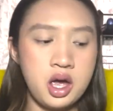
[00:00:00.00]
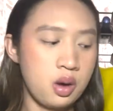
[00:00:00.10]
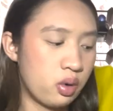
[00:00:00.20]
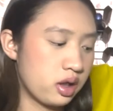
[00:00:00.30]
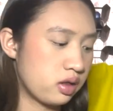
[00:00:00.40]

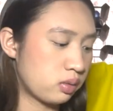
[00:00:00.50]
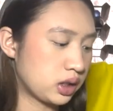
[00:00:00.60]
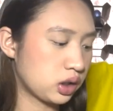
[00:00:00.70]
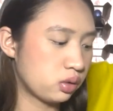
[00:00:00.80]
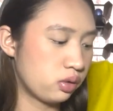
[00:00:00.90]
One of the
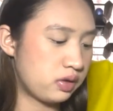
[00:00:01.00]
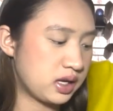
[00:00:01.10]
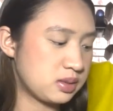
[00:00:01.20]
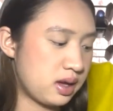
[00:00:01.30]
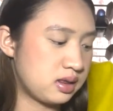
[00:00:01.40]
really cool
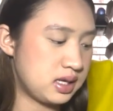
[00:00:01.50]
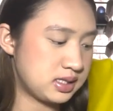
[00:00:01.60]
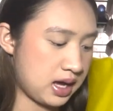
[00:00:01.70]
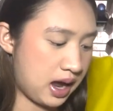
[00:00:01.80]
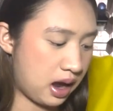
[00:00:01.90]
things about
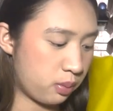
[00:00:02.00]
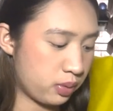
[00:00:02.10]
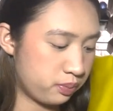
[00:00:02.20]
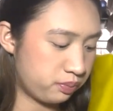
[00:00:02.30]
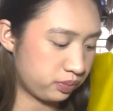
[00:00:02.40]
this app
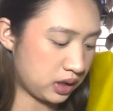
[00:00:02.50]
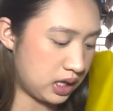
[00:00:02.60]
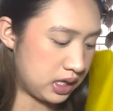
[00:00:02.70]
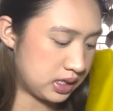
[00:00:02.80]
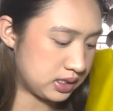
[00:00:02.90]

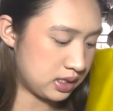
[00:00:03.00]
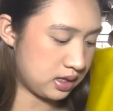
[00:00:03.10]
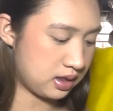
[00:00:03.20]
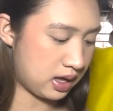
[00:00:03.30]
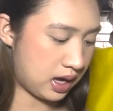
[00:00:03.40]
is
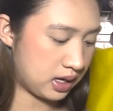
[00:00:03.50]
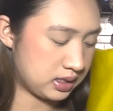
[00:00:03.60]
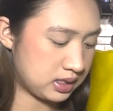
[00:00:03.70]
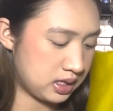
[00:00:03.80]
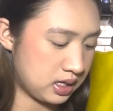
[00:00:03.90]
that